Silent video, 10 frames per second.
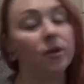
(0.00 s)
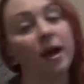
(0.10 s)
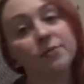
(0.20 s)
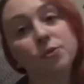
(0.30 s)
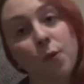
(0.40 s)
you
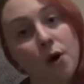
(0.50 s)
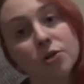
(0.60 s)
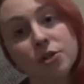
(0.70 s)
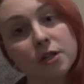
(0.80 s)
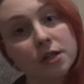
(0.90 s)
have to
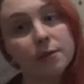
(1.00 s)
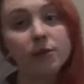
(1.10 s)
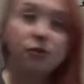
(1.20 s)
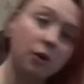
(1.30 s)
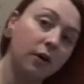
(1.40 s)
wash them
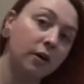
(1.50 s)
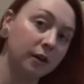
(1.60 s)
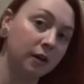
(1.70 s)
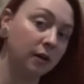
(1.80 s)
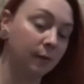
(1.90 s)
and dry
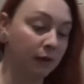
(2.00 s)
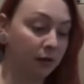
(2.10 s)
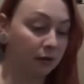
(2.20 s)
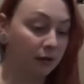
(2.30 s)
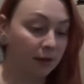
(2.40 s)
them,
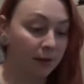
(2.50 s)
and